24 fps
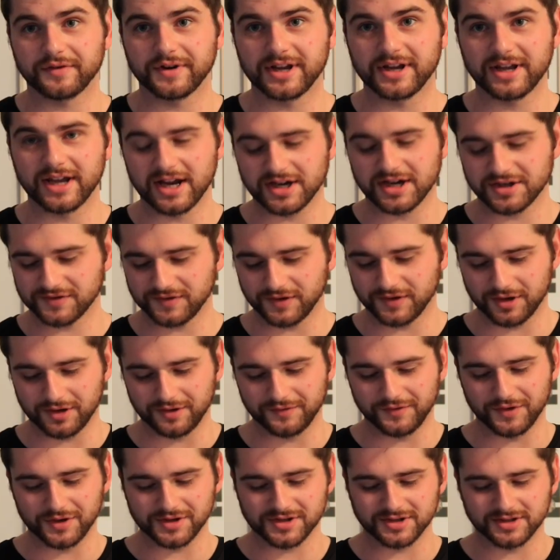free cash flow
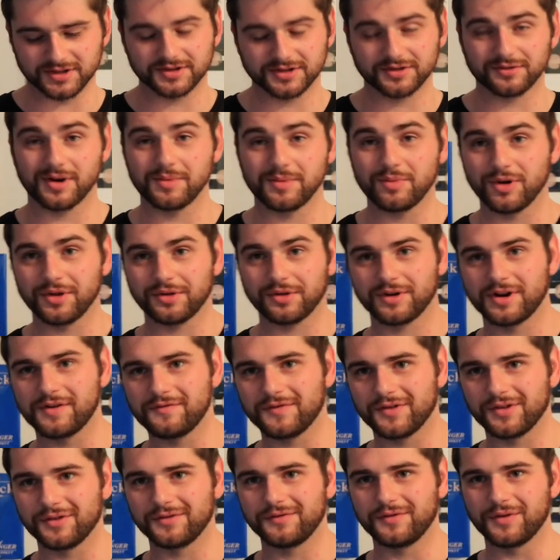versus 3.3
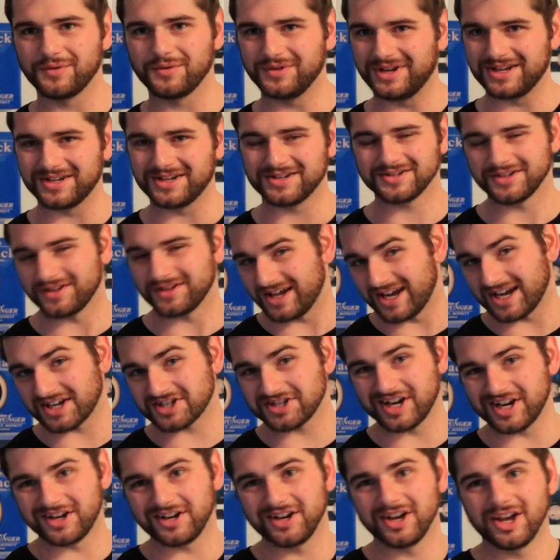for the full year. So they
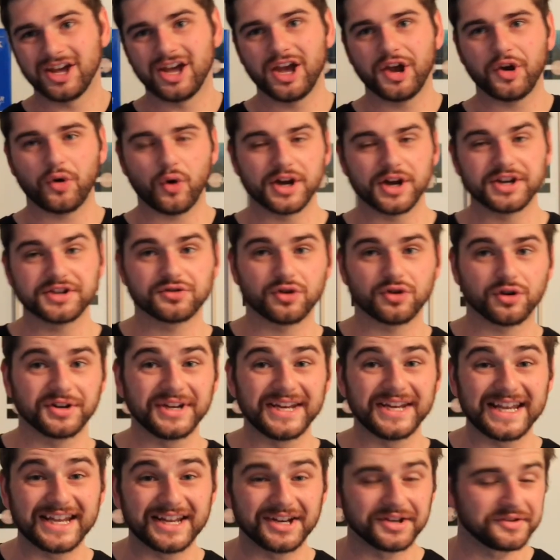actually had quite a
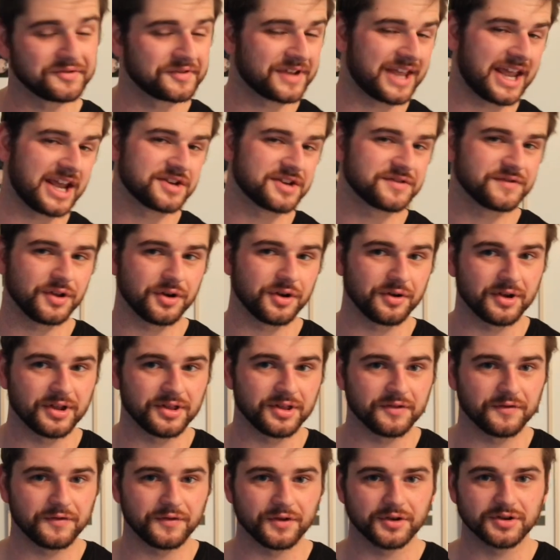strong negative cash flow
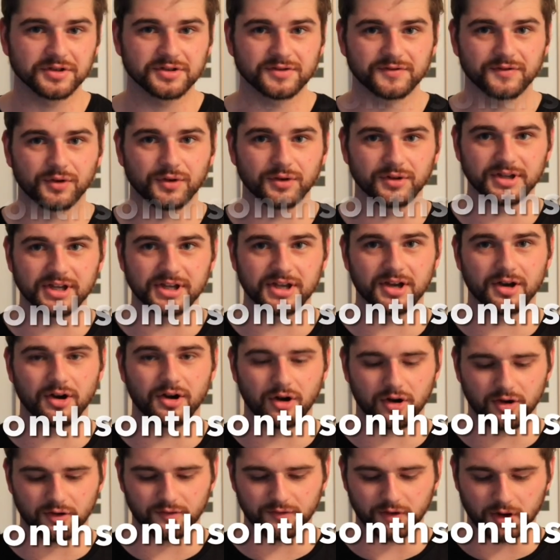in the first full year
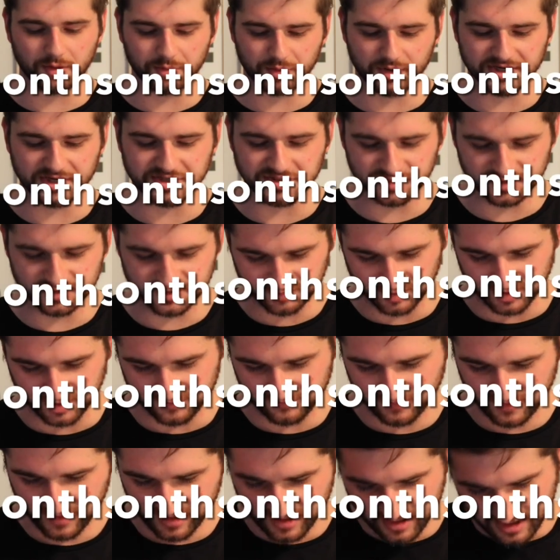of operations.
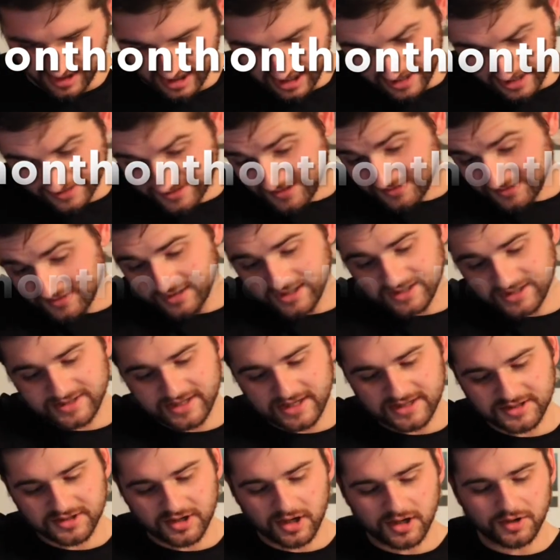But nonetheless,
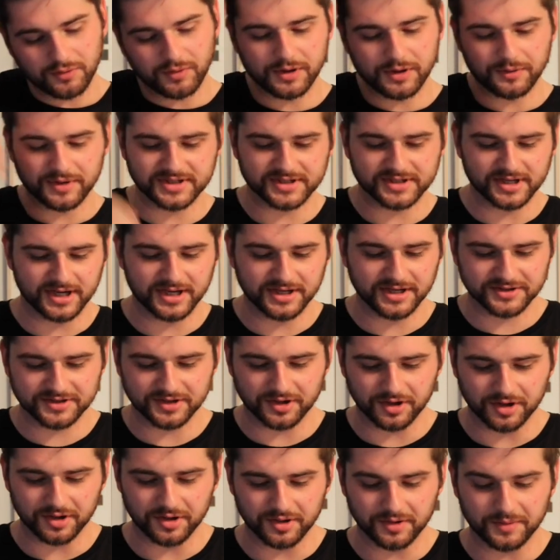that's kind of where we're sitting.
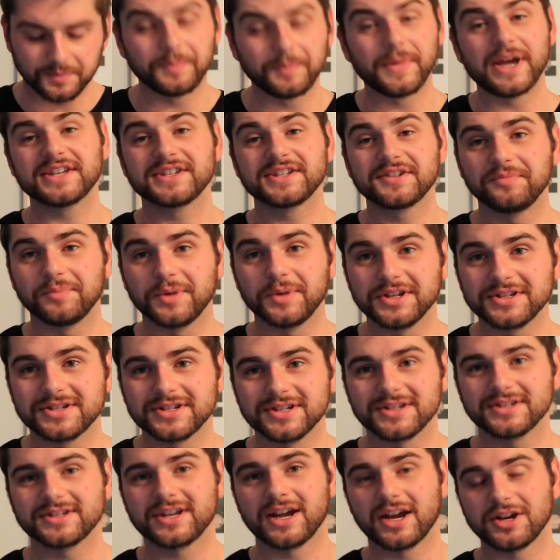So massive
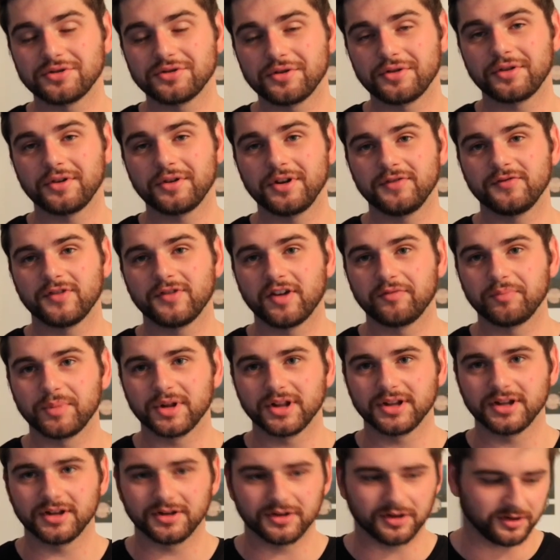business, $135
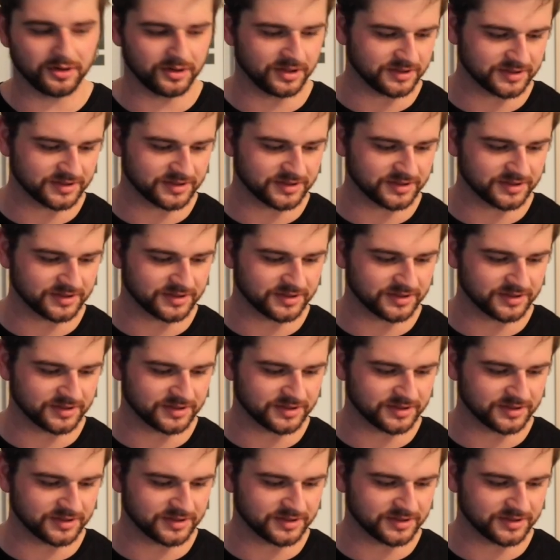billion.